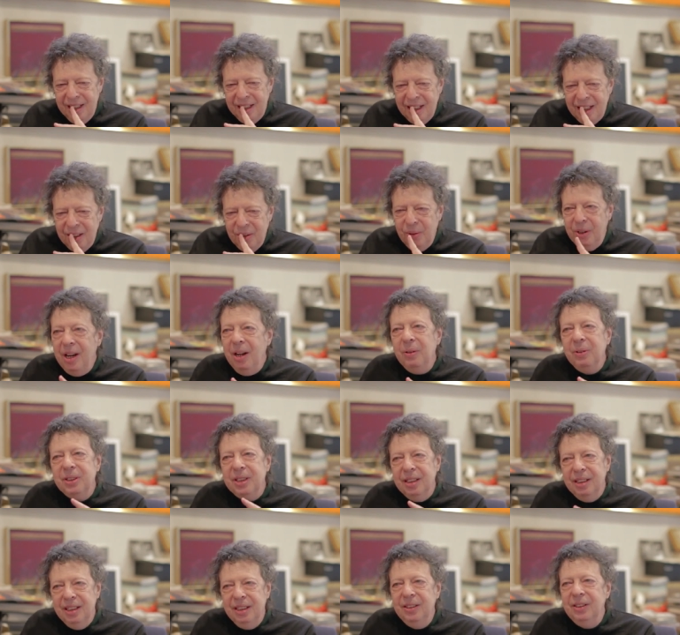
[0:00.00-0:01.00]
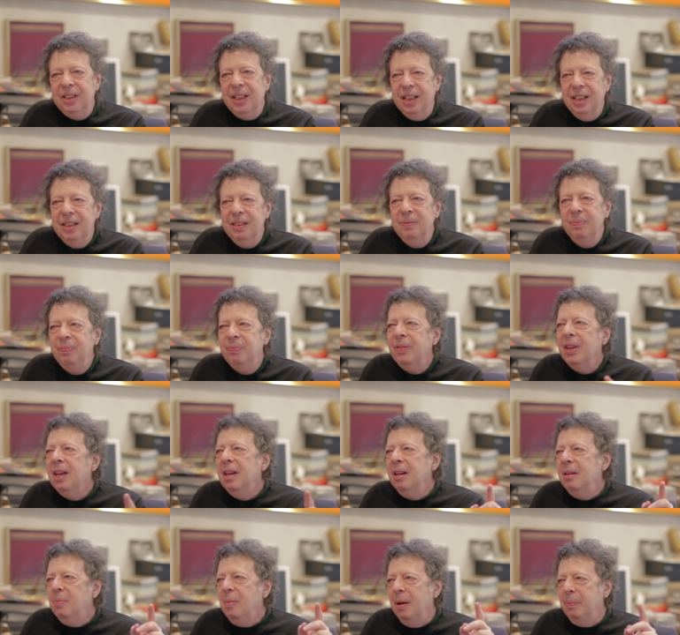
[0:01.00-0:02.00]
when I was a little kid,
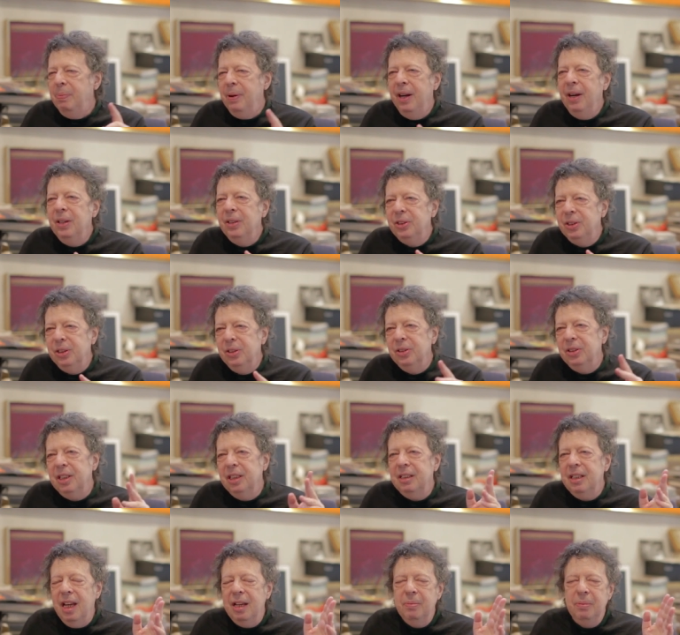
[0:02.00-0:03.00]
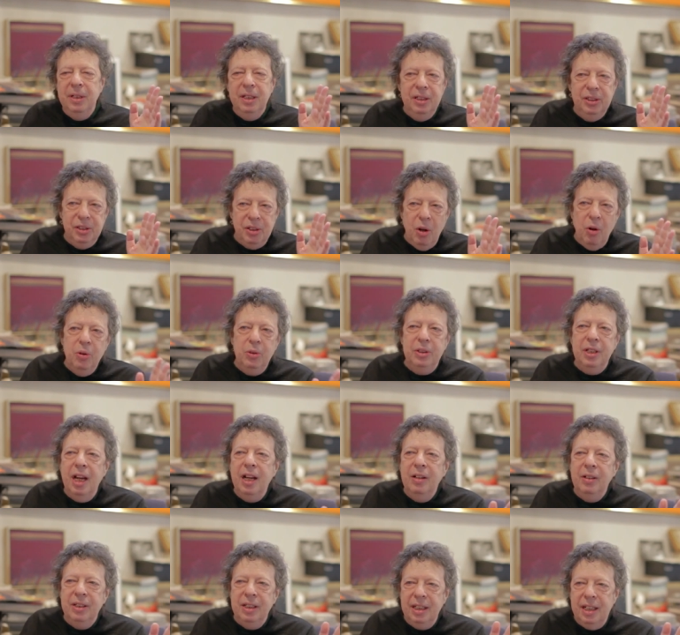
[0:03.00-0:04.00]
my parents used to take me to this
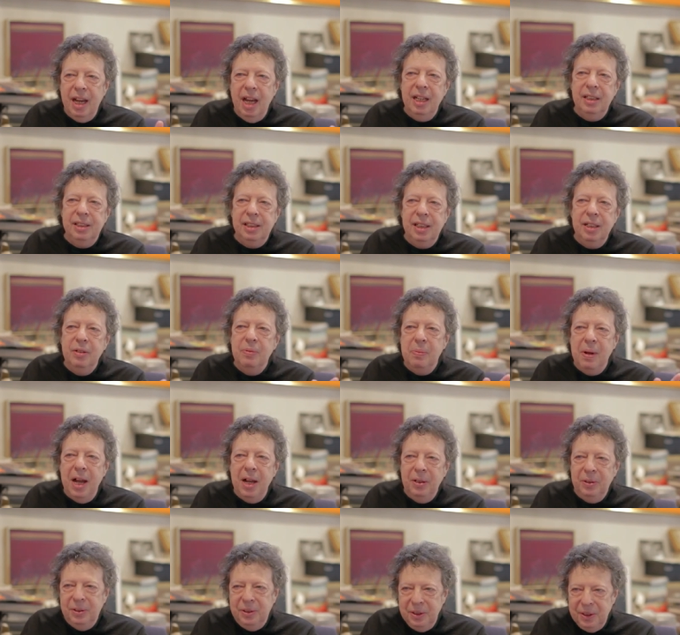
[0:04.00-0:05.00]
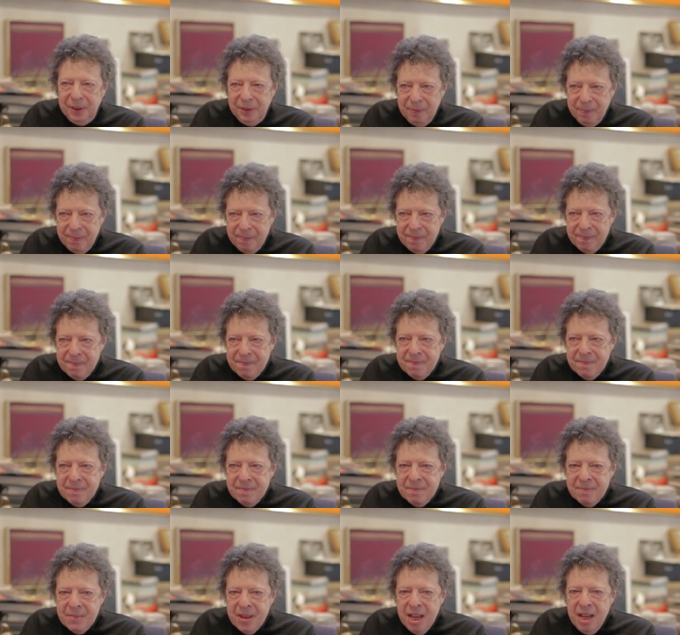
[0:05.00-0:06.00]
hotel in the Catskill Mountains.
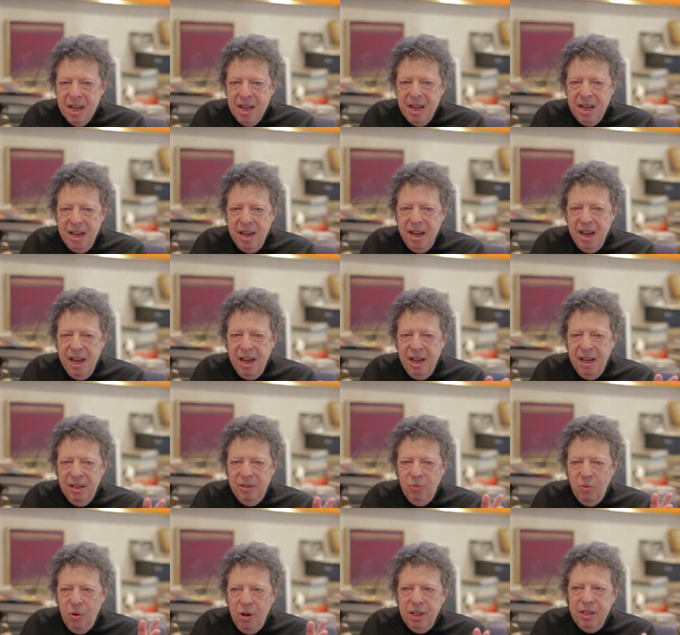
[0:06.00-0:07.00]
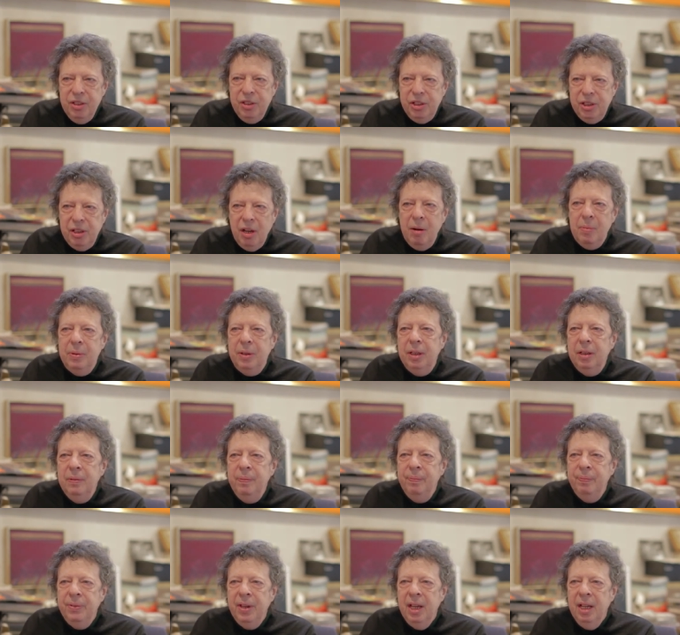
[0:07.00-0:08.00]
And one summer,
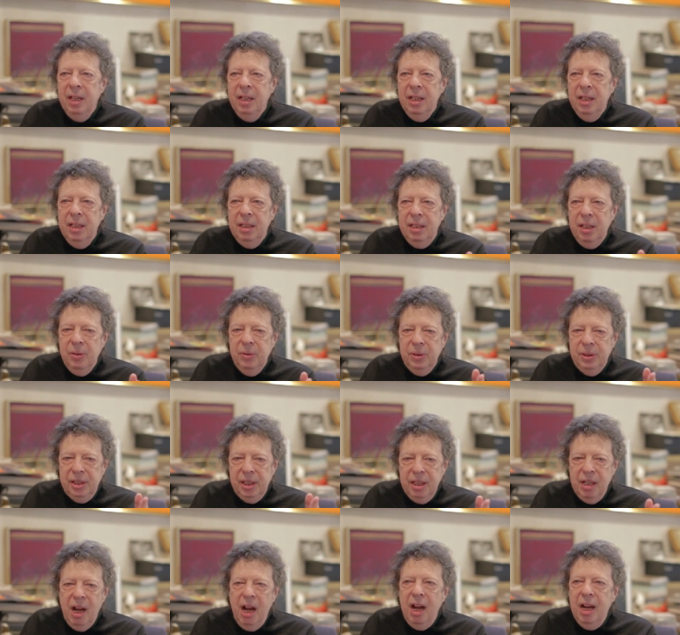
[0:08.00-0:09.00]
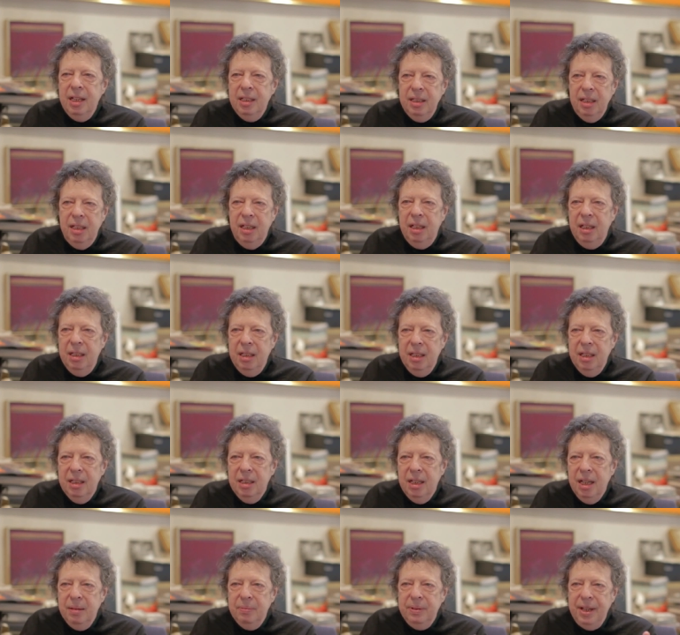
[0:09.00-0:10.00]
there was a guy there
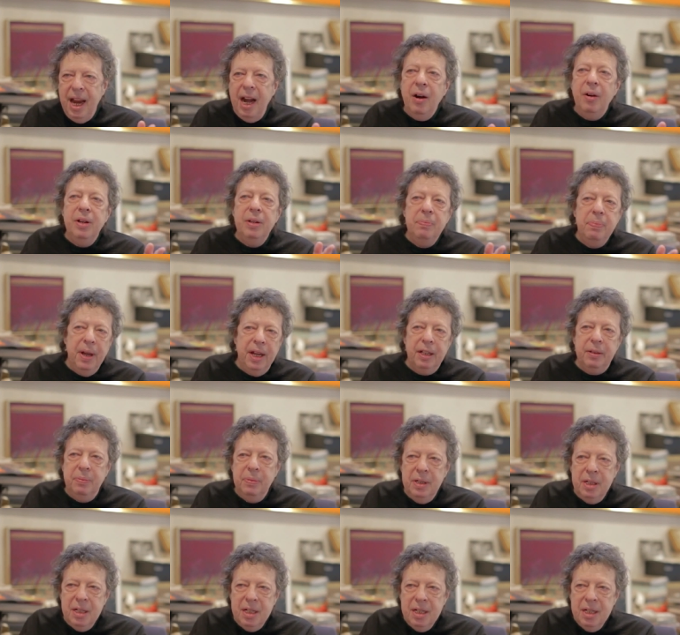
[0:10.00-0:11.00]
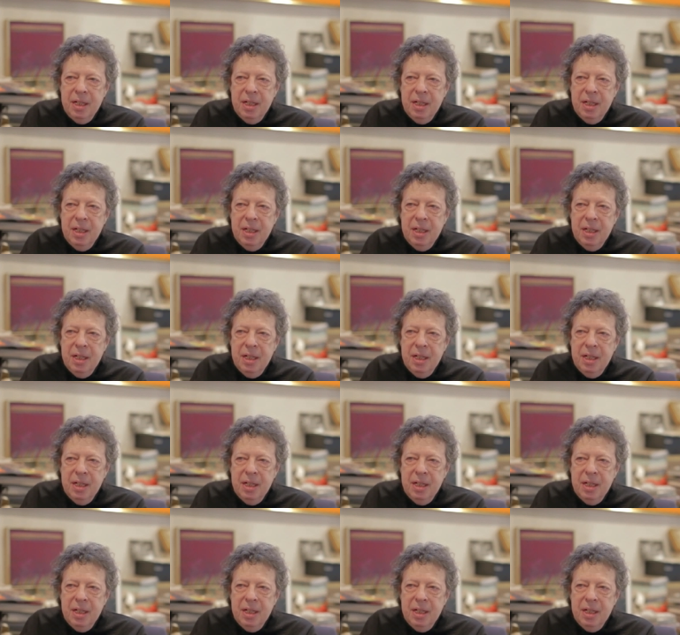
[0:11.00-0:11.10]
named Gary Beckman.